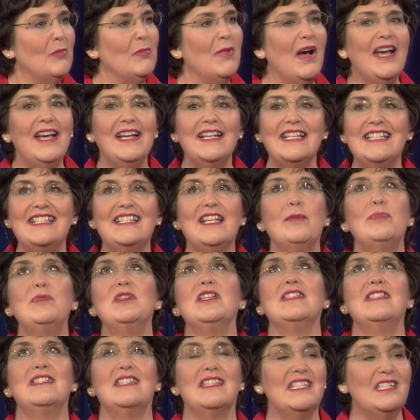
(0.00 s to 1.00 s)
My
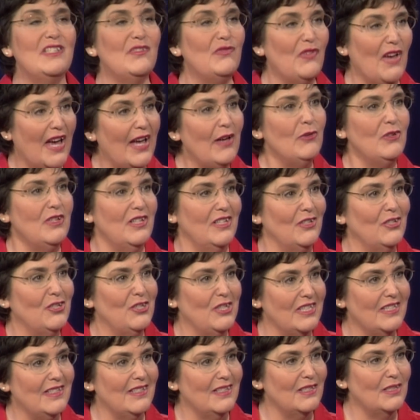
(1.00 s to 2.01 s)
acceptance is found in
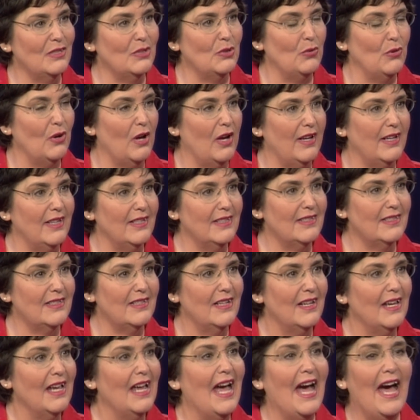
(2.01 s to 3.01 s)
Jesus
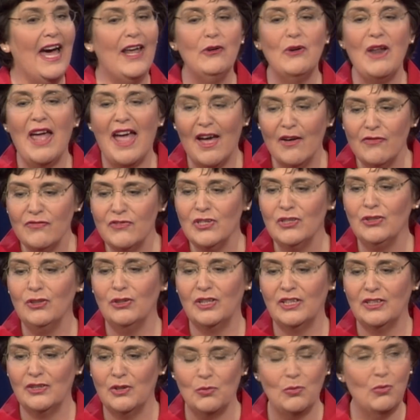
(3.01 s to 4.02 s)
Christ. I don't have to
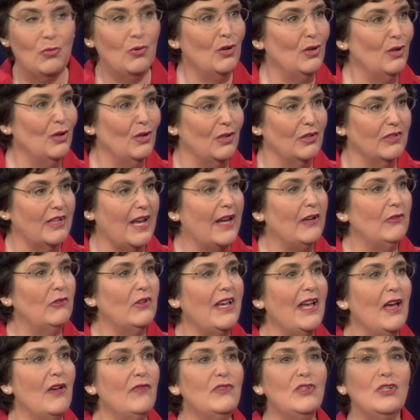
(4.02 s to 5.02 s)
look at the world. I
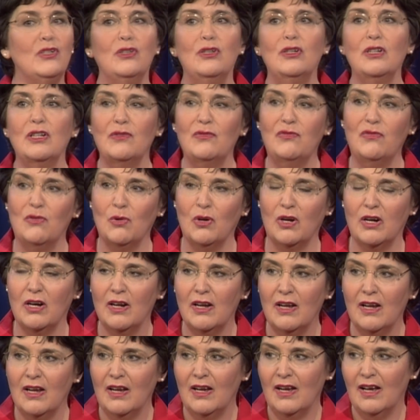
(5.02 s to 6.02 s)
don't have to look for,
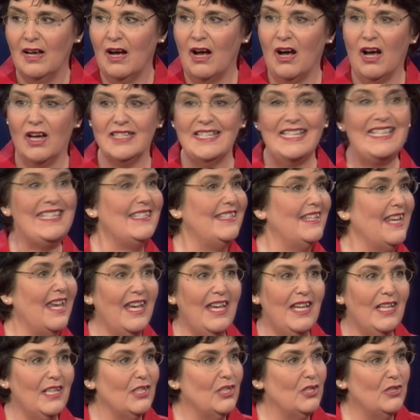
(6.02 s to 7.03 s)
on
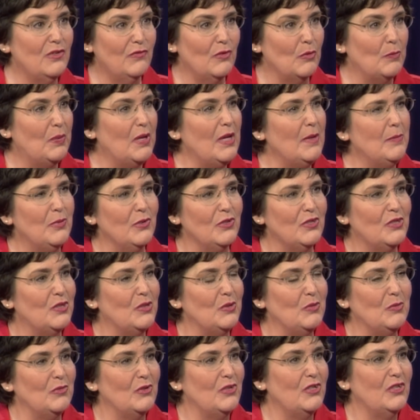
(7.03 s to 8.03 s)
stage, for people
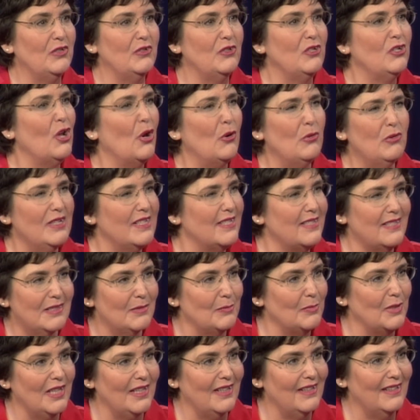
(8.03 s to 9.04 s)
to
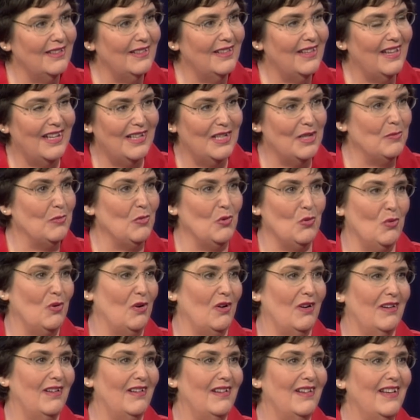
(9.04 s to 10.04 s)
notice me
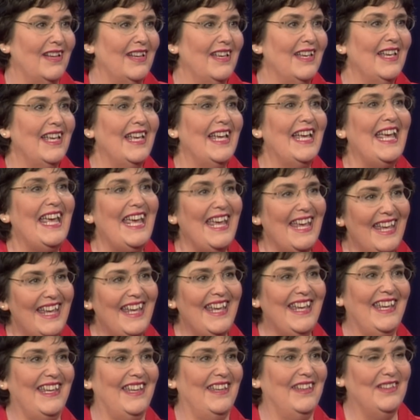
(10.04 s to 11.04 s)
anymore.
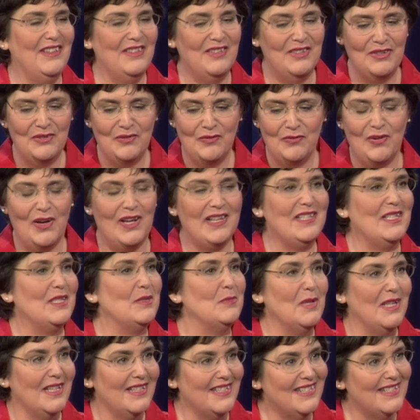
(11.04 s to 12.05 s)
He
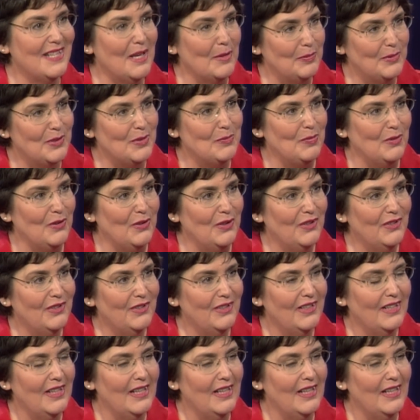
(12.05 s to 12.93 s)
finds me acceptable.